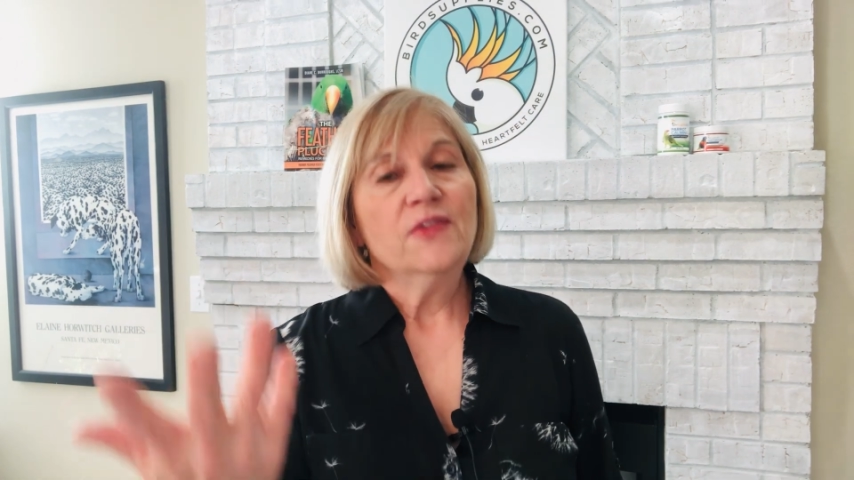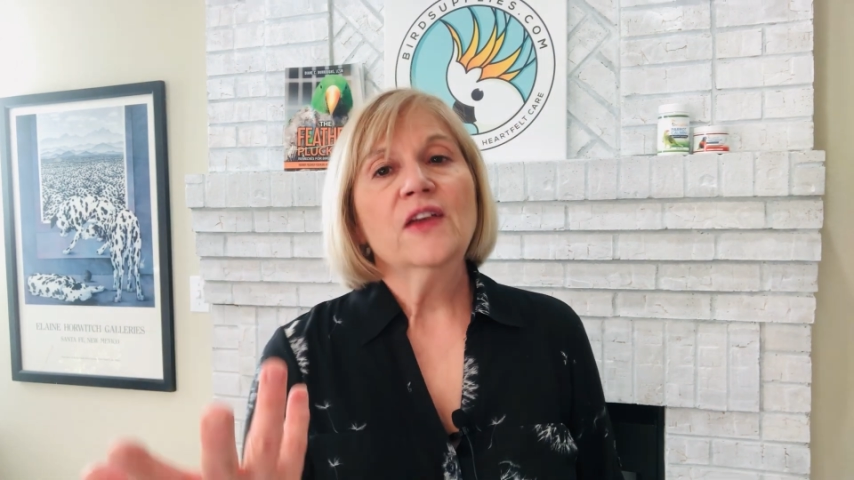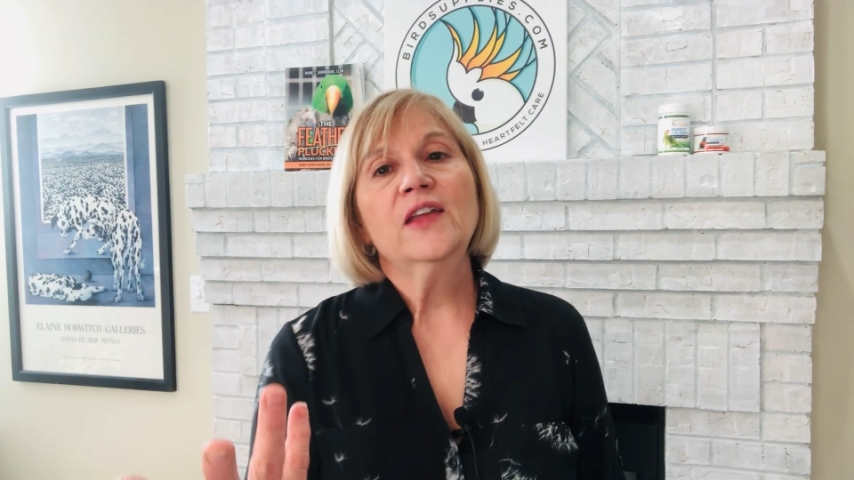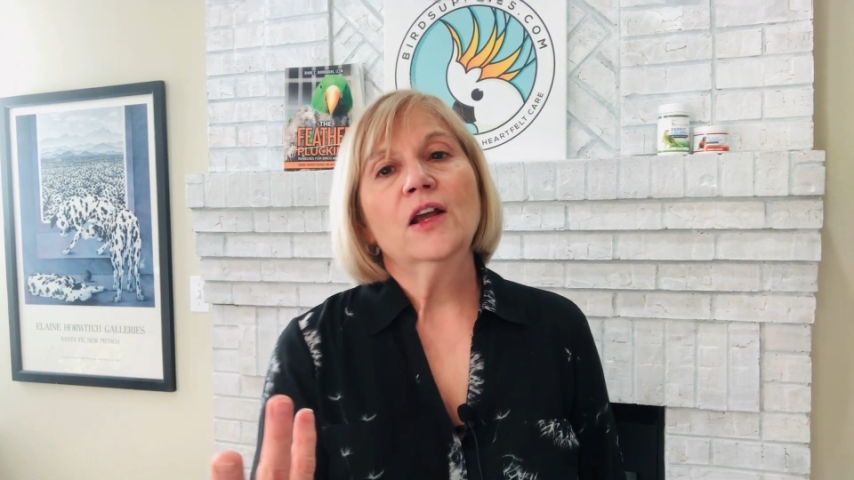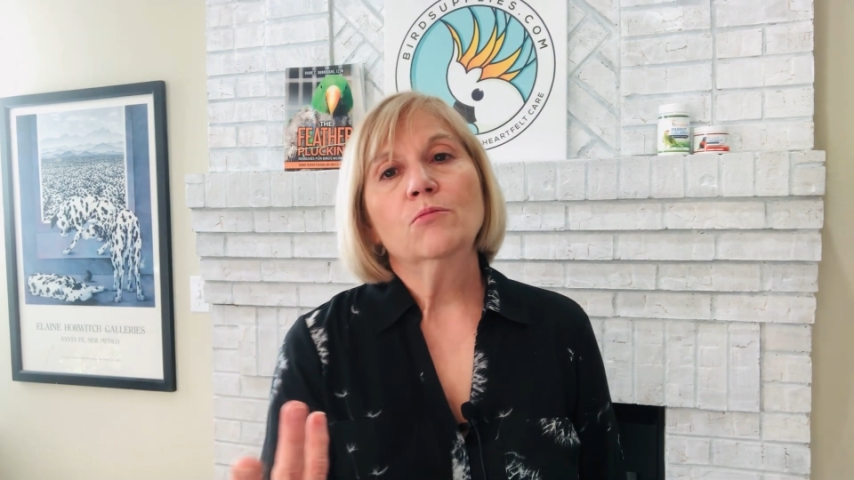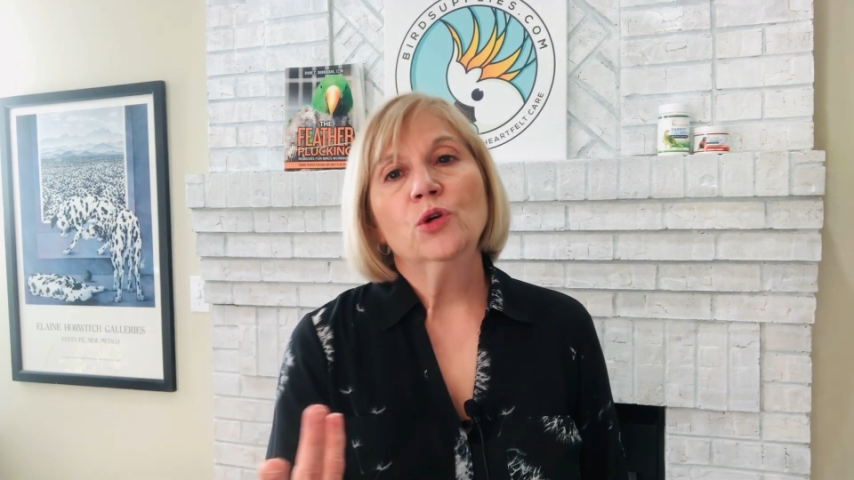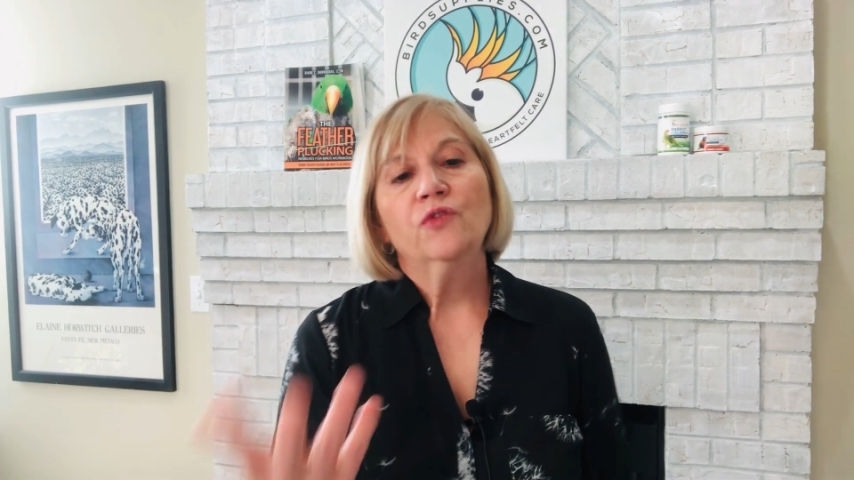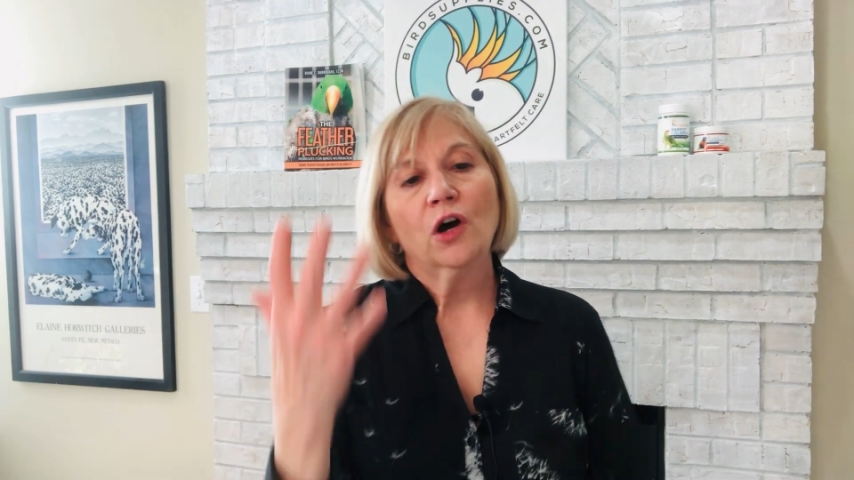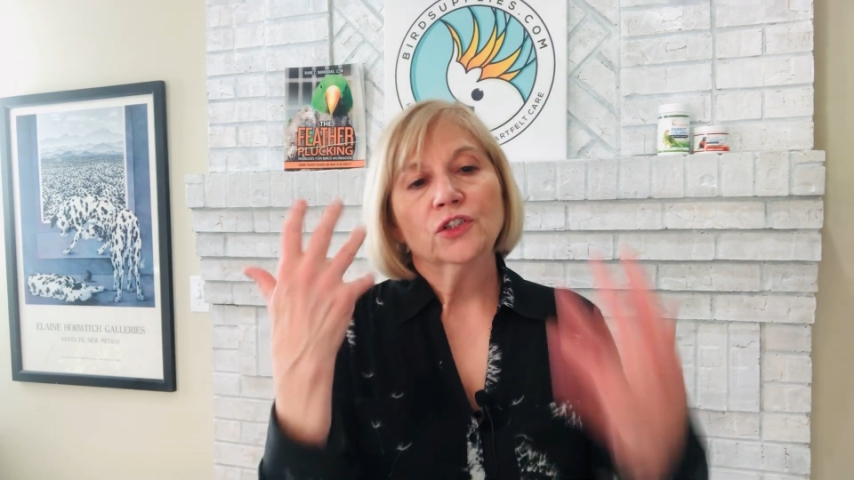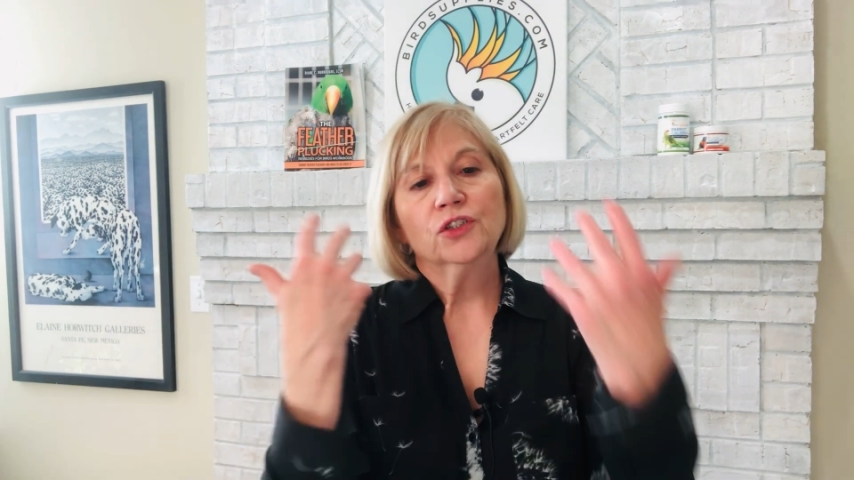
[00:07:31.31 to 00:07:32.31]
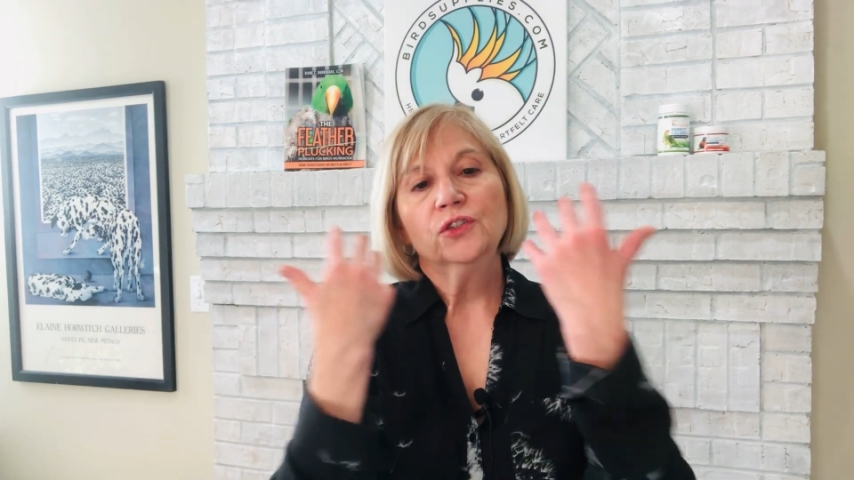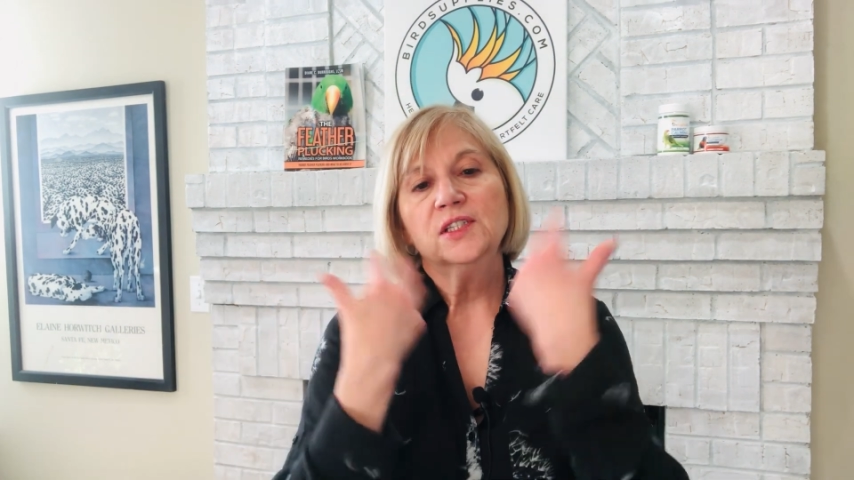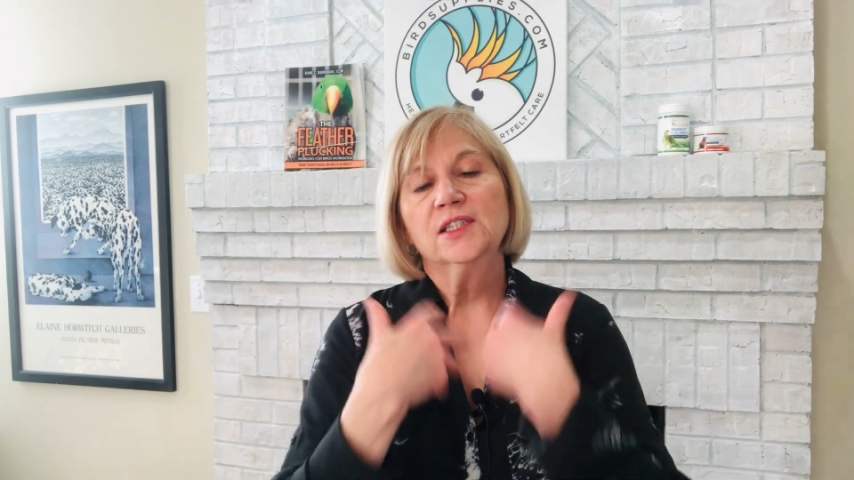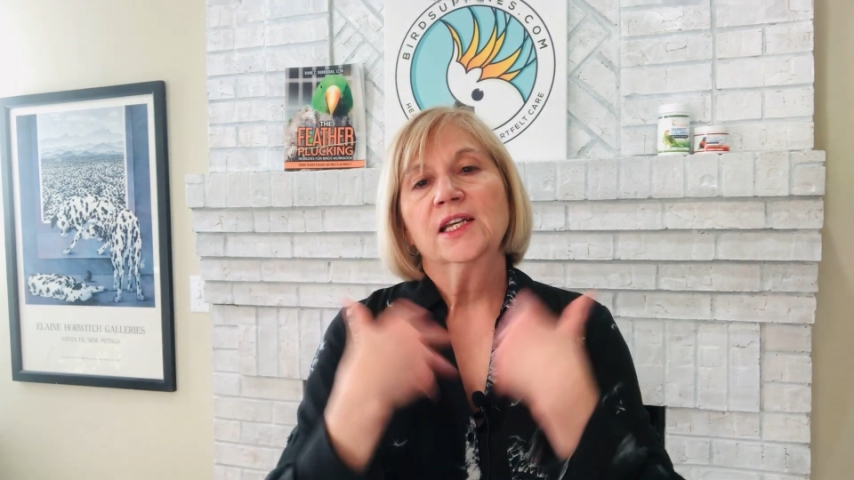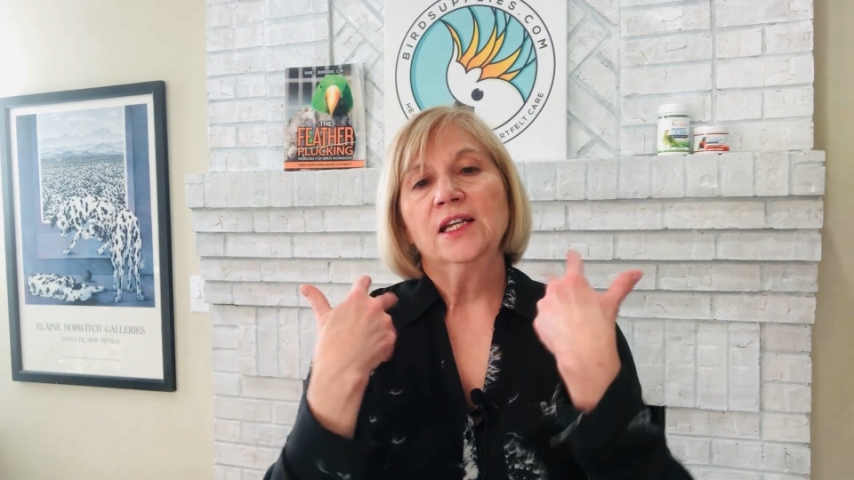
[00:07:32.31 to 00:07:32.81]
then they move on to
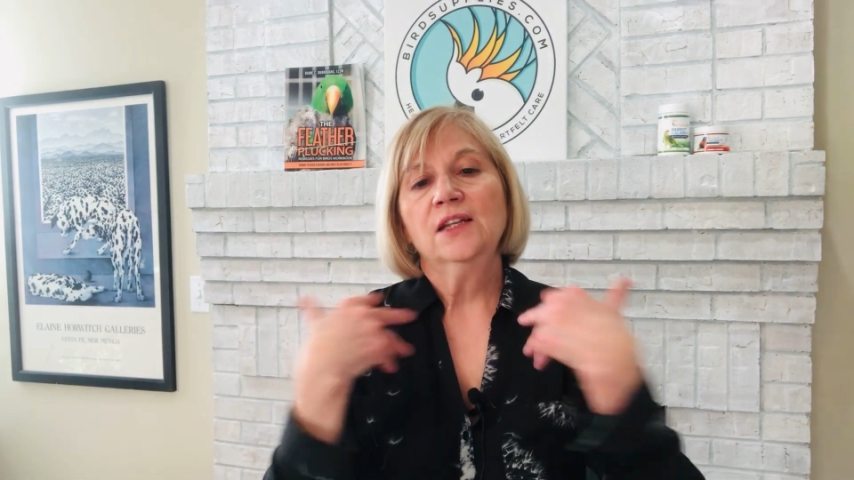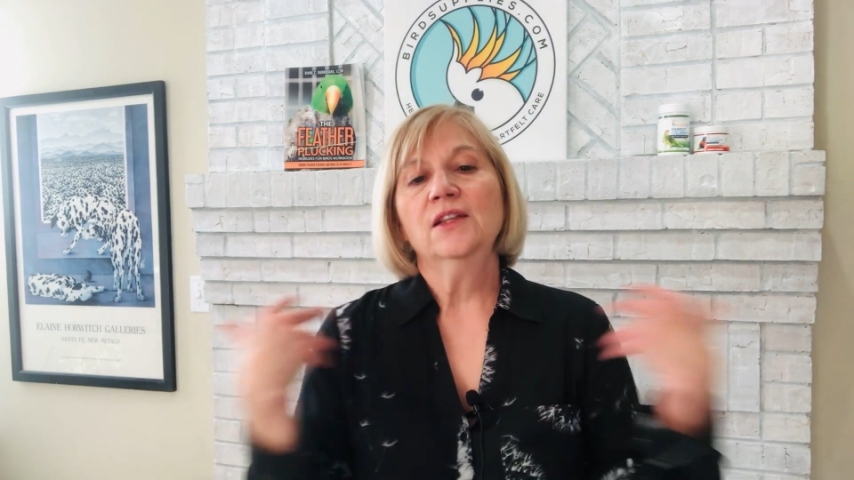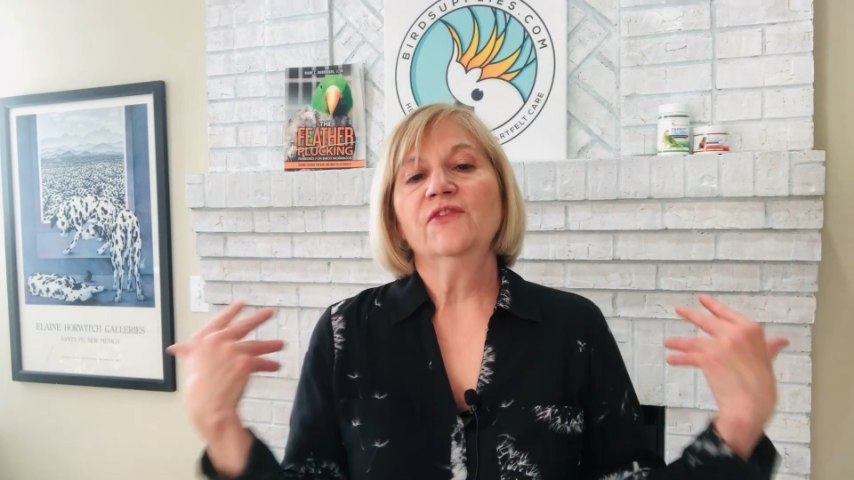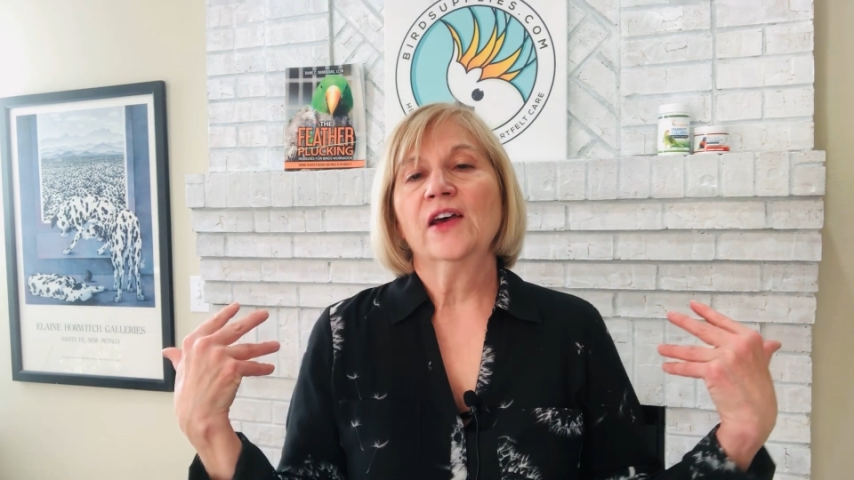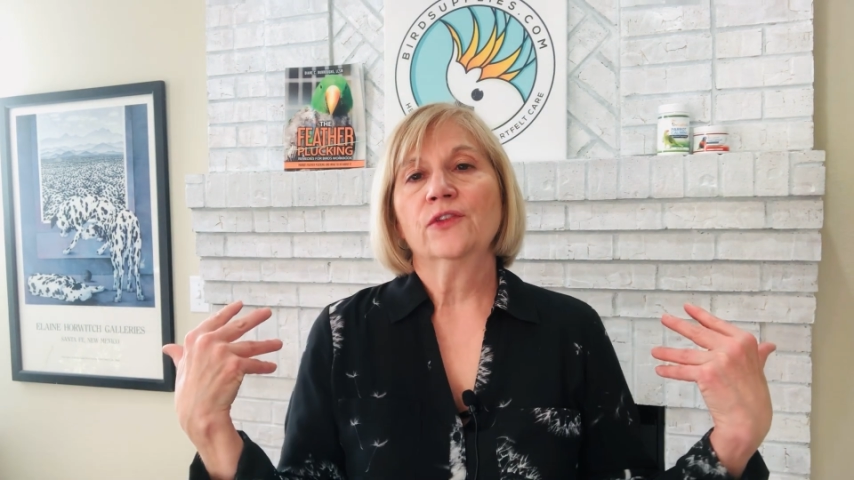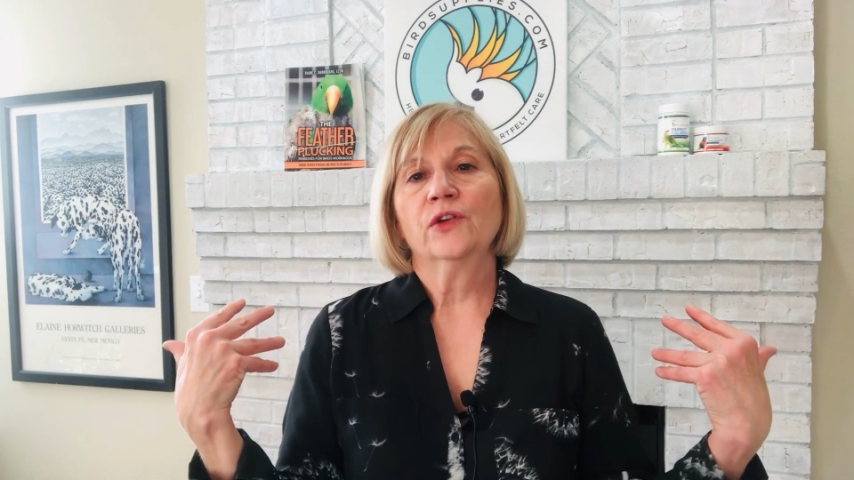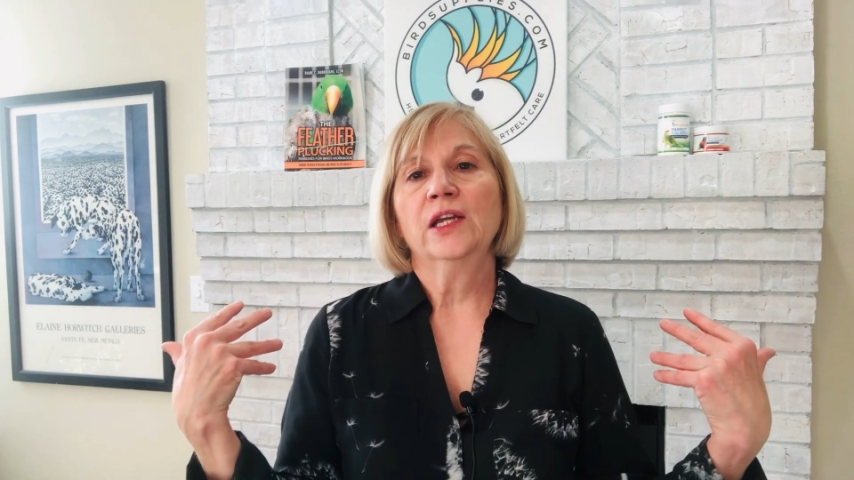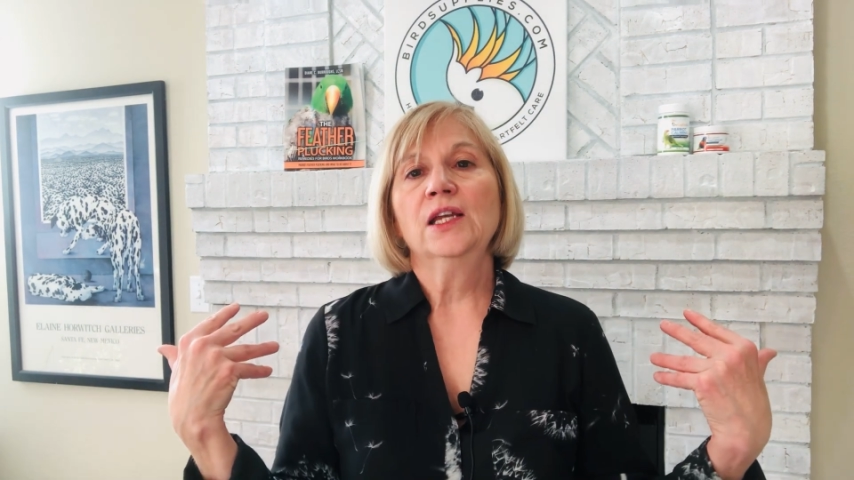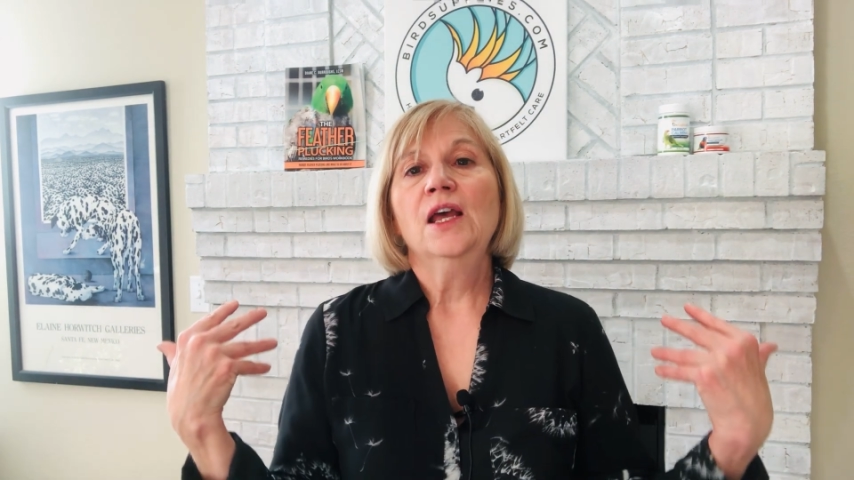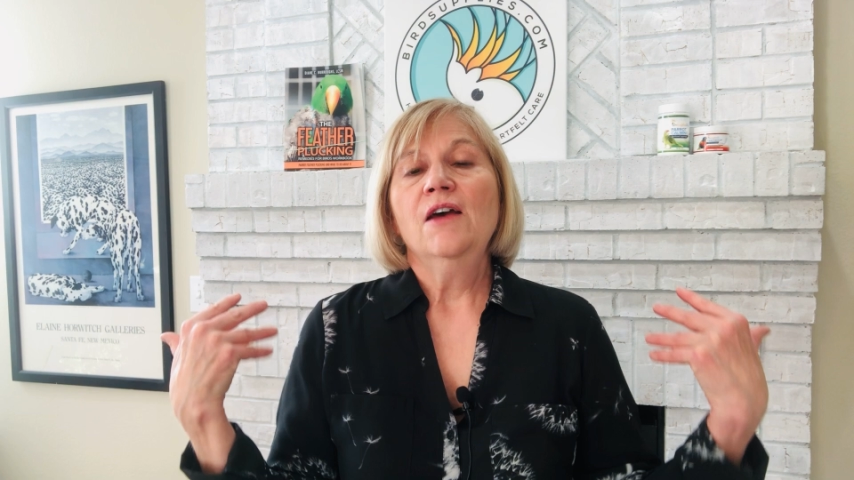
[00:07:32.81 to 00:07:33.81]
the skin and the feathering.